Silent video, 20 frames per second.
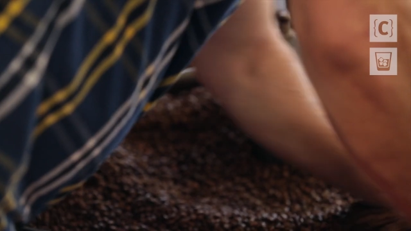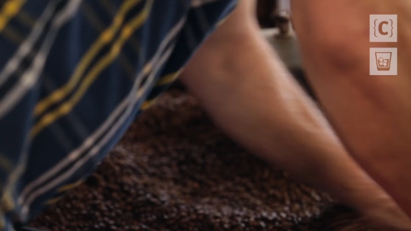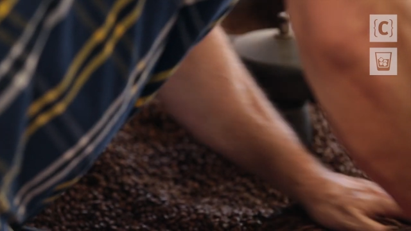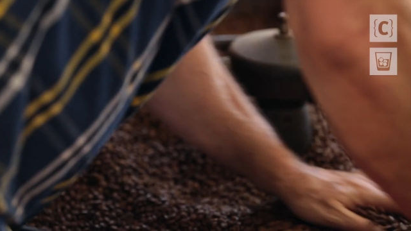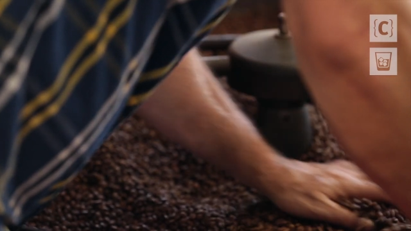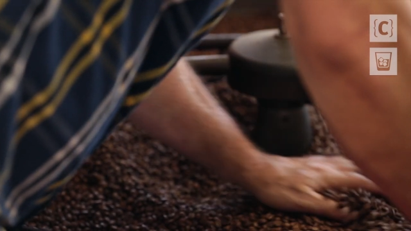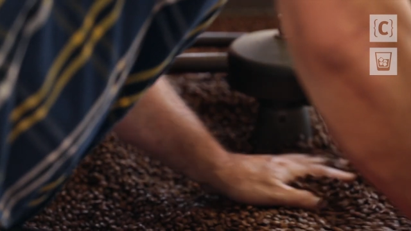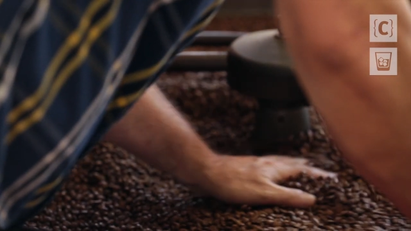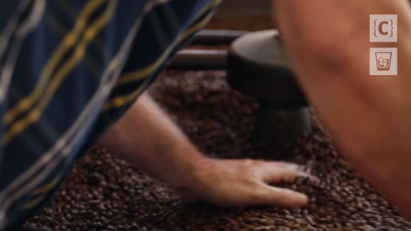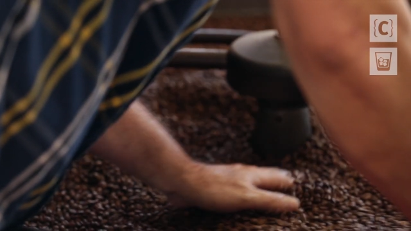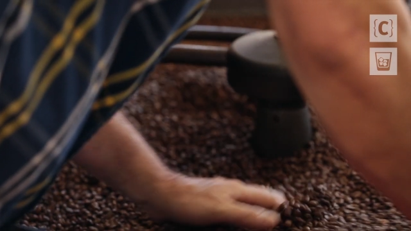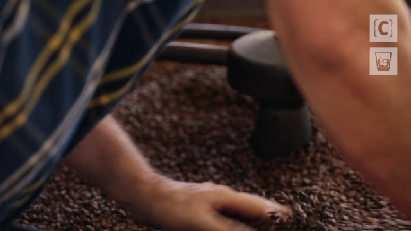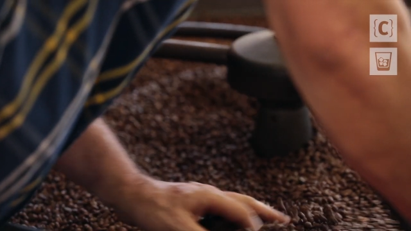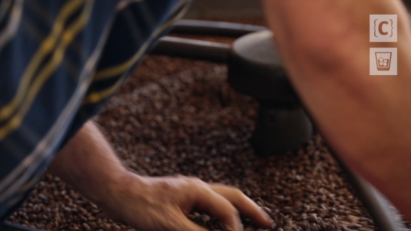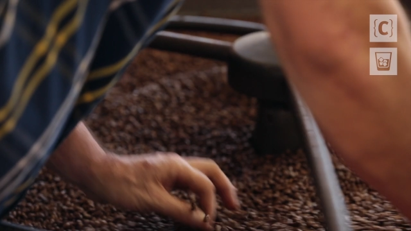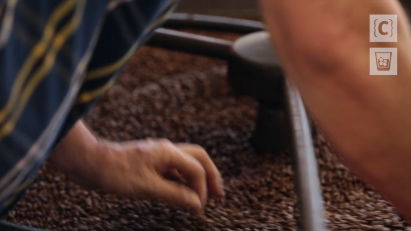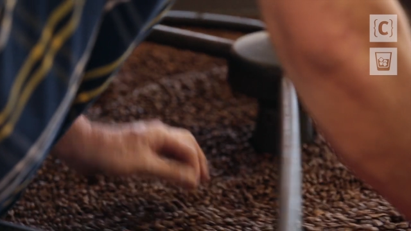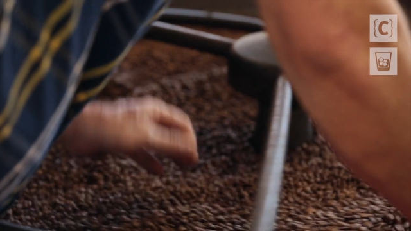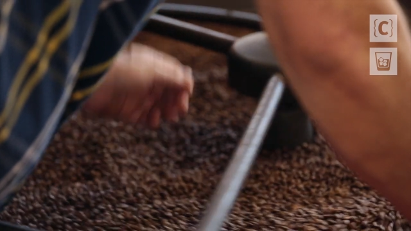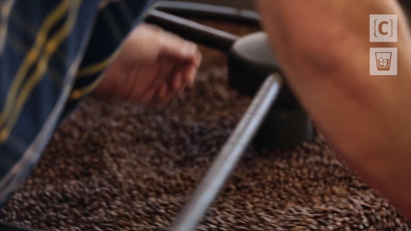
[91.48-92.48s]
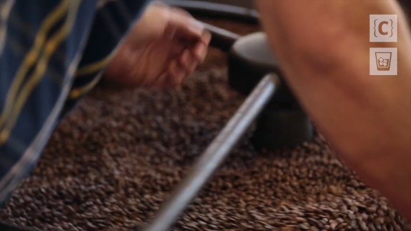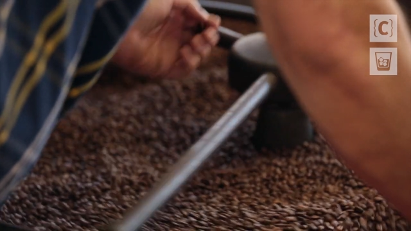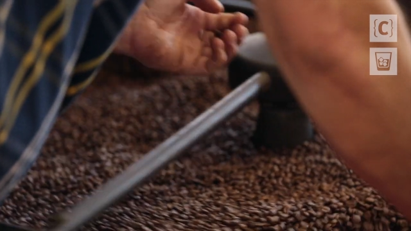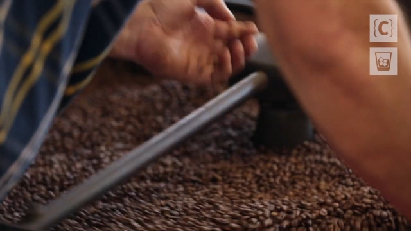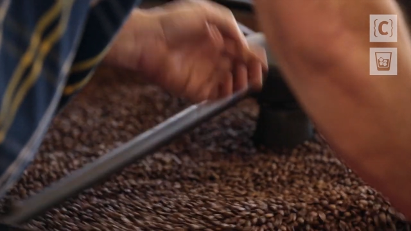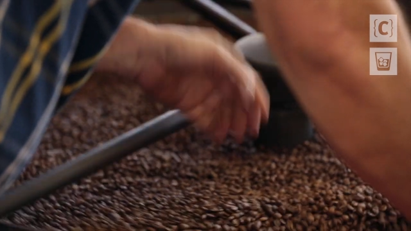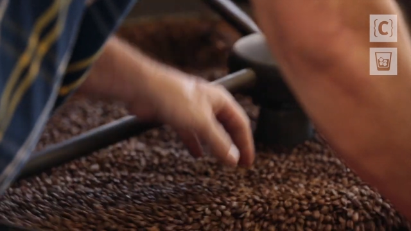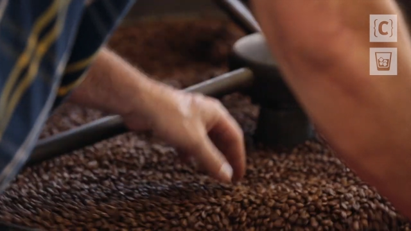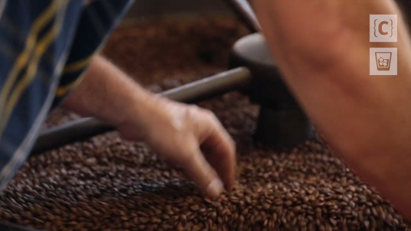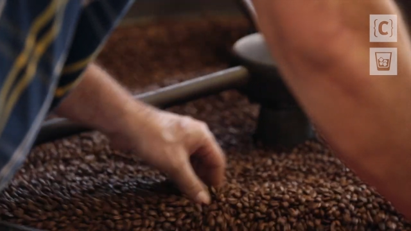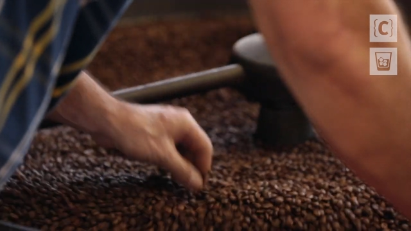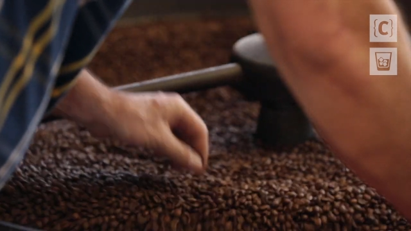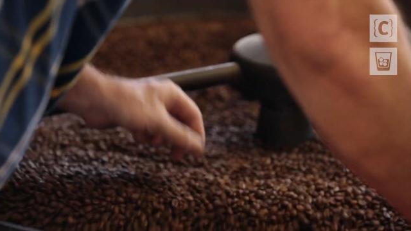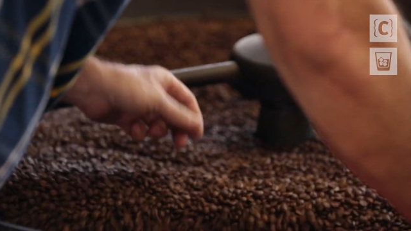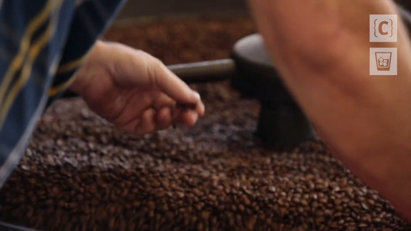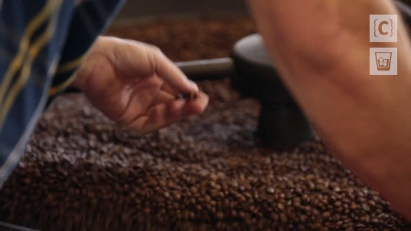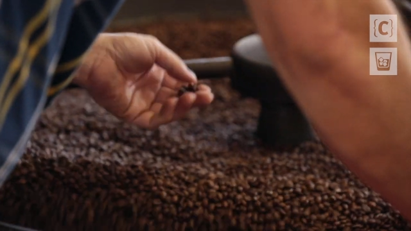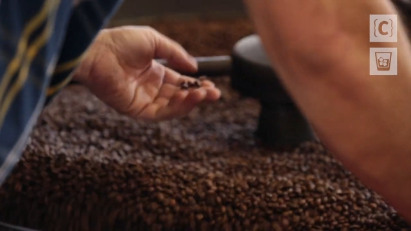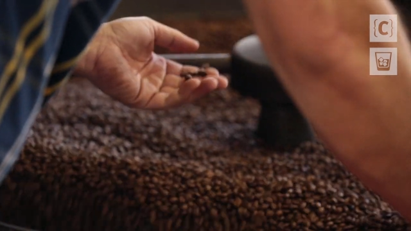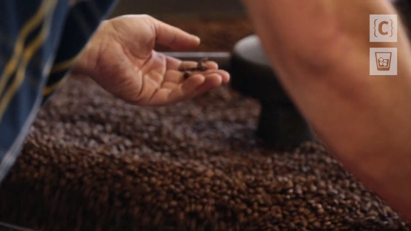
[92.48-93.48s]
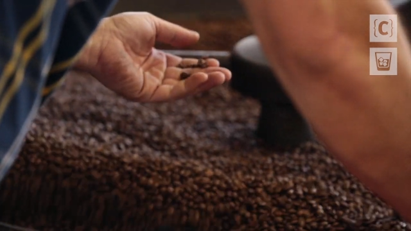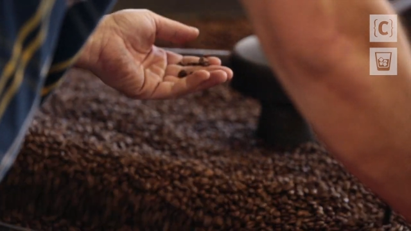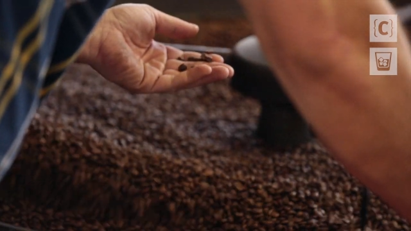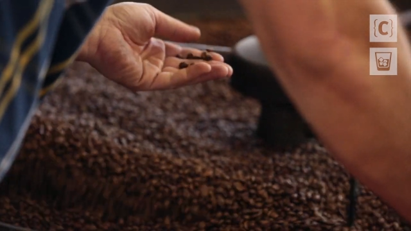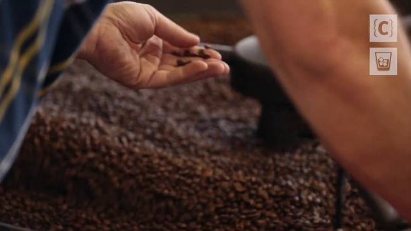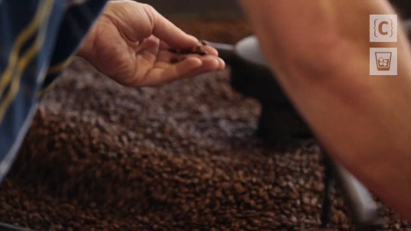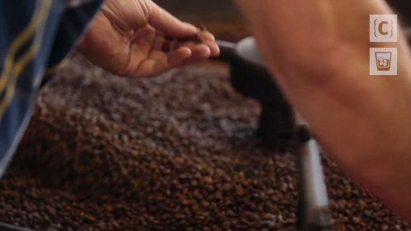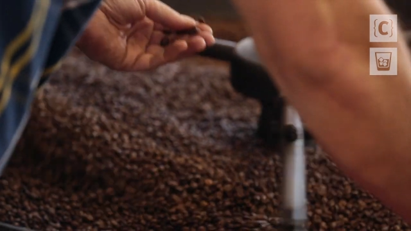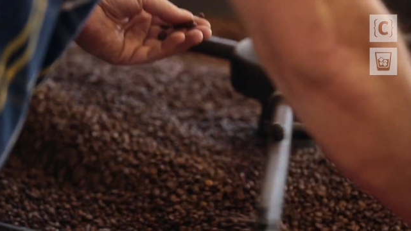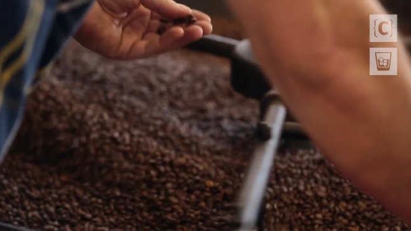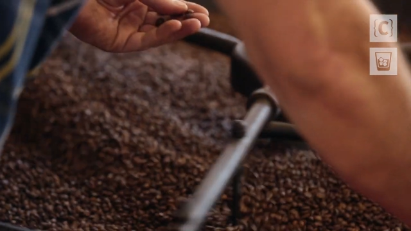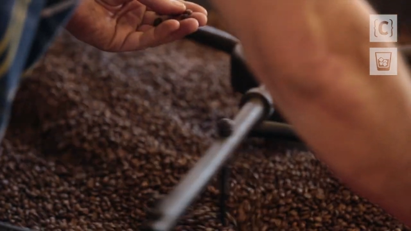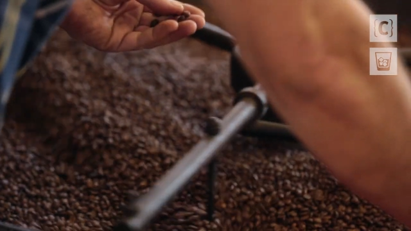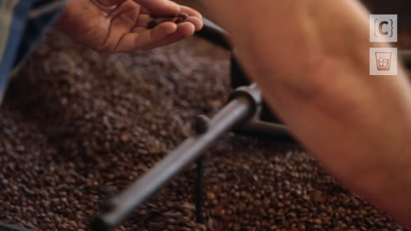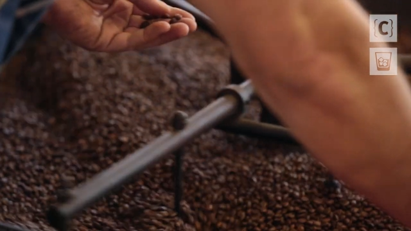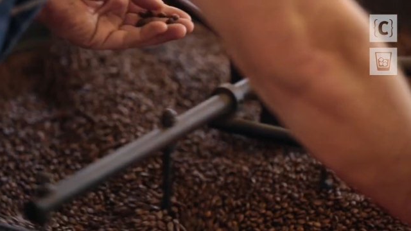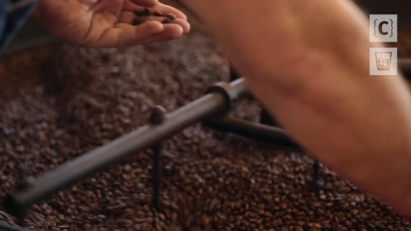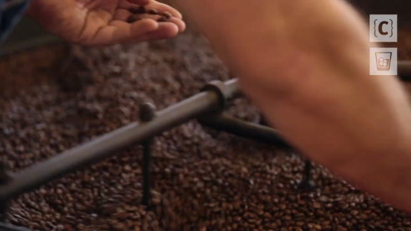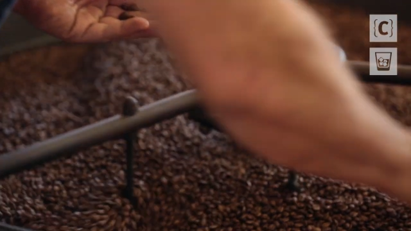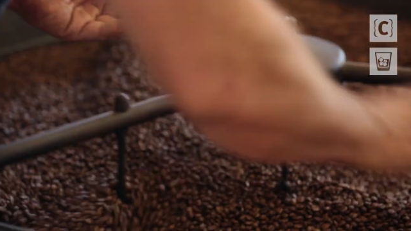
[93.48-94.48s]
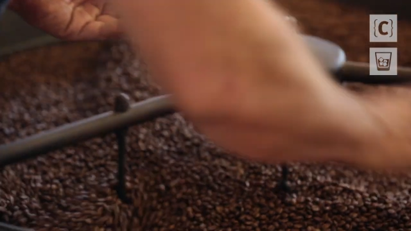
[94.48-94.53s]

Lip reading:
(no speaker visible)